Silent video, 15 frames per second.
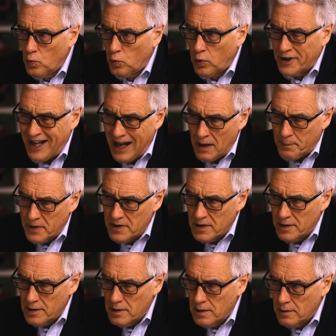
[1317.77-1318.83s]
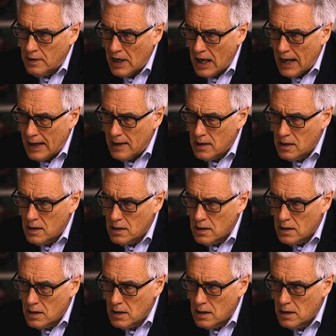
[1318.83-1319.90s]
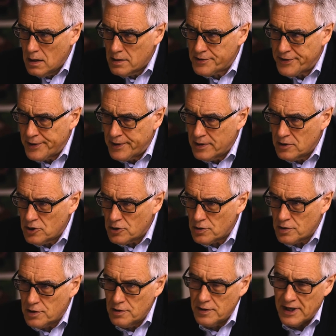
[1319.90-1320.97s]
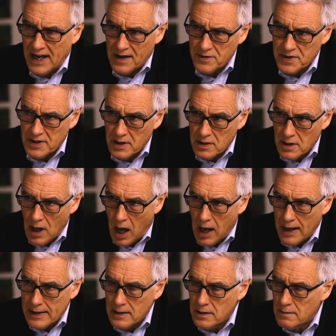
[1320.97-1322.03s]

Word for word: What happened in the UK is that in 2009,